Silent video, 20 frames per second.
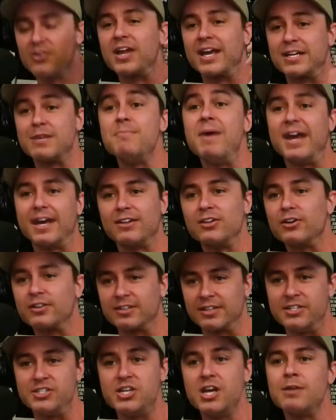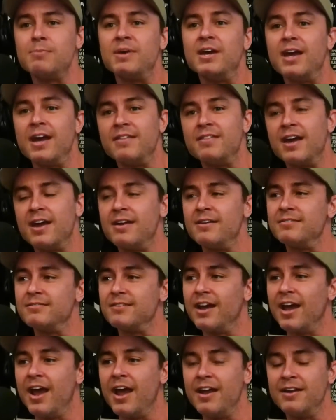Or to make it look legitimate. And then,
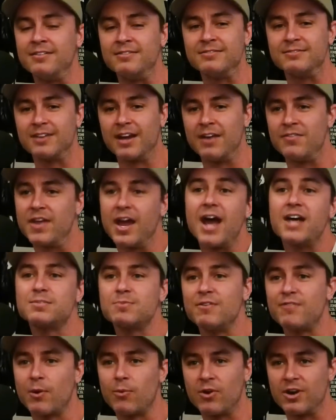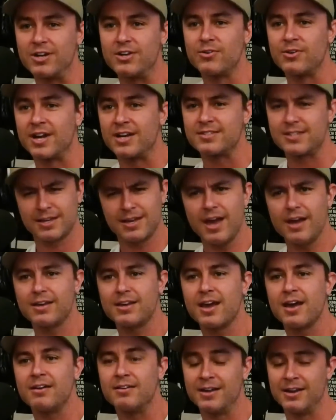and they asked me if I wanted to do it, and I was like, heck
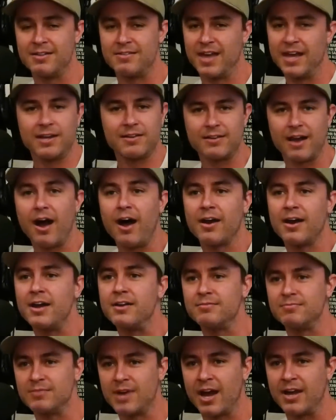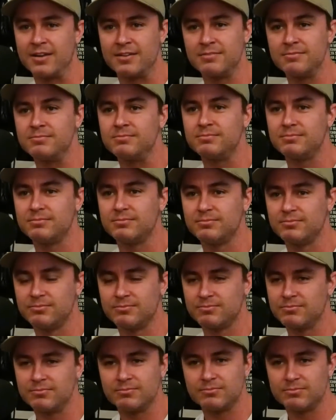yeah. And thank God I can
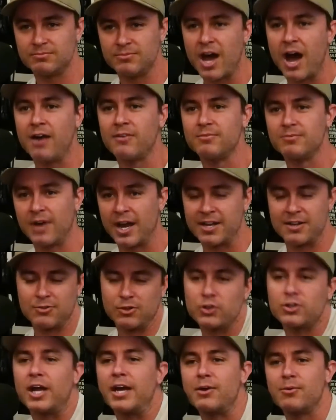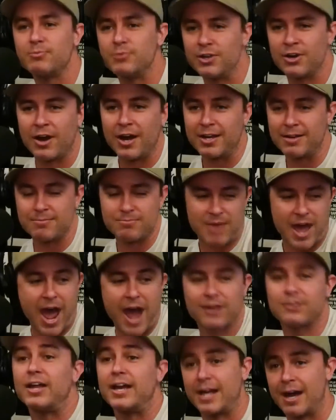look like, I can
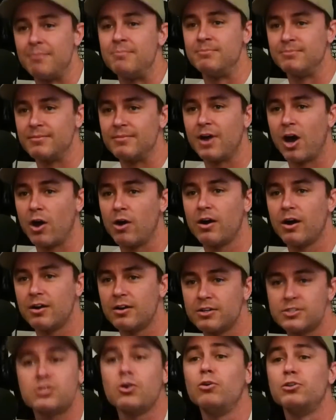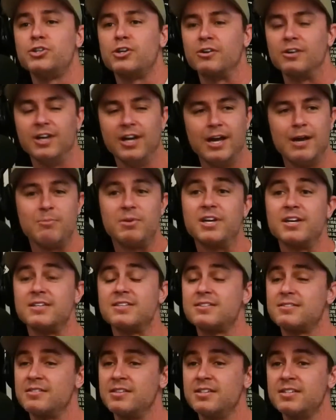act like I'm a soldier,
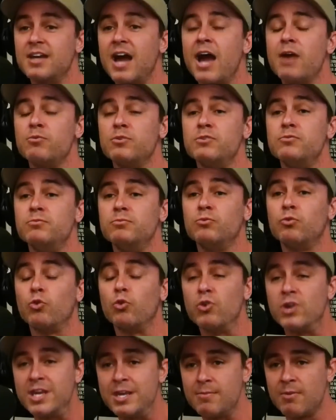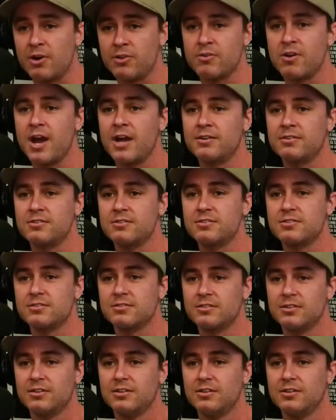because this guy would ream other actors.